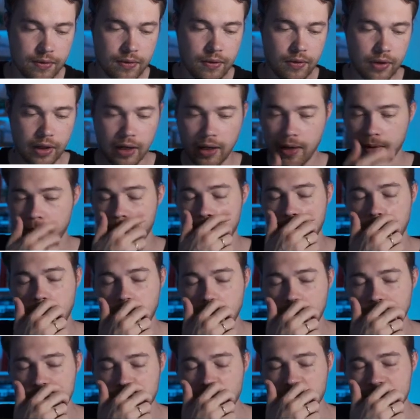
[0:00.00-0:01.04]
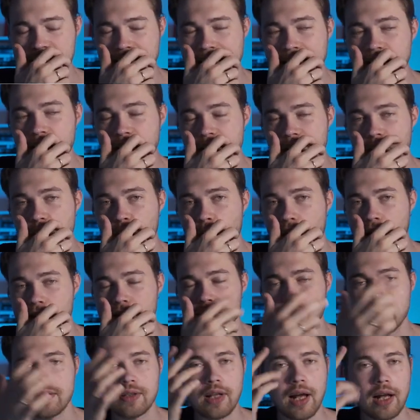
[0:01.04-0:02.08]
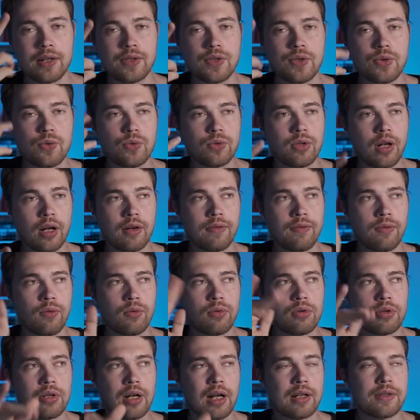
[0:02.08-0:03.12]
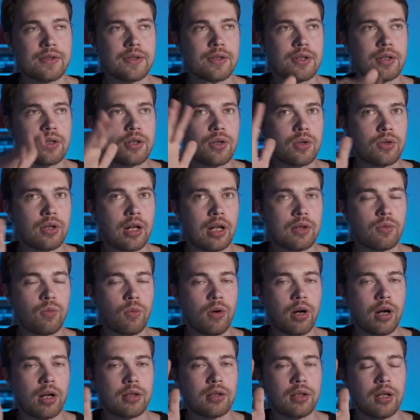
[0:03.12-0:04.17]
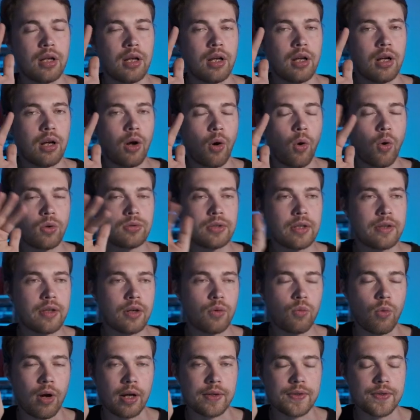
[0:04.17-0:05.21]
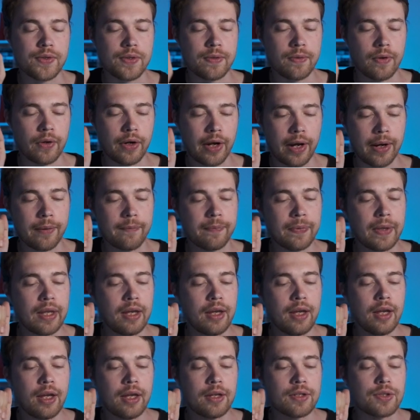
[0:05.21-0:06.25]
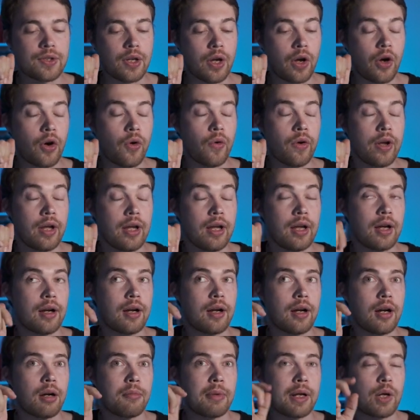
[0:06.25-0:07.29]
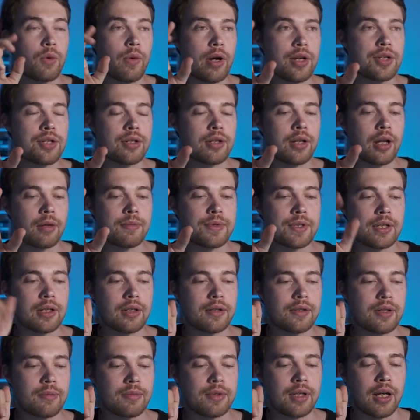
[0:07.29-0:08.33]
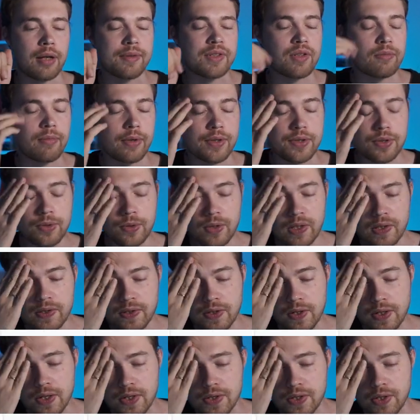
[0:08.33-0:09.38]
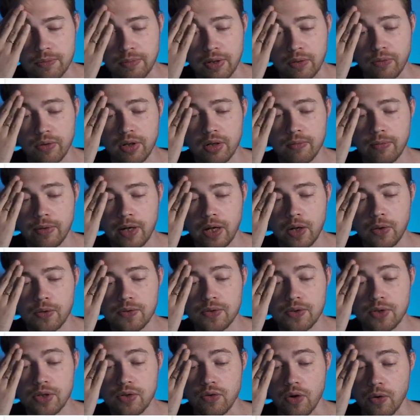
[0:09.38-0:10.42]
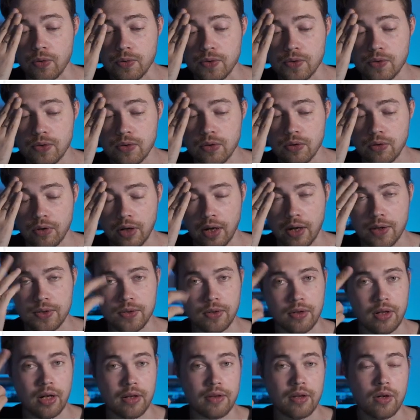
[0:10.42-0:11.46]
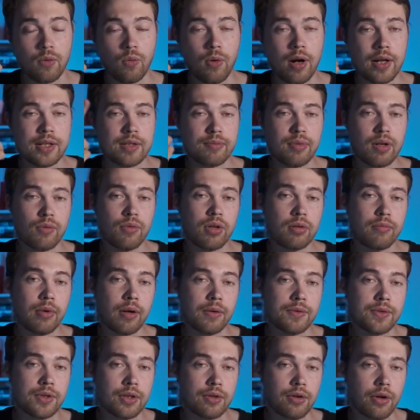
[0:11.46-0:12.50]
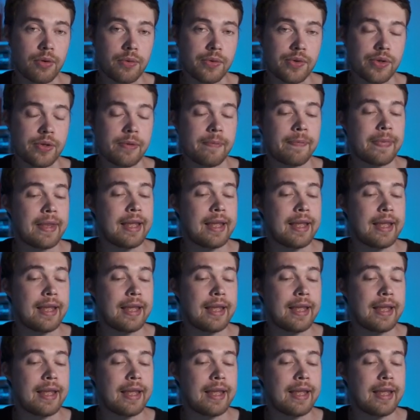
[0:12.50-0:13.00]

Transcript: Okay, so exactly 3 ones, not 2, not 4, not 0, not 1, only 3 ones. Okay, so a question comes in sometimes from my students is, but what about zeros? Okay, so there are 3 ones, but what about zeros?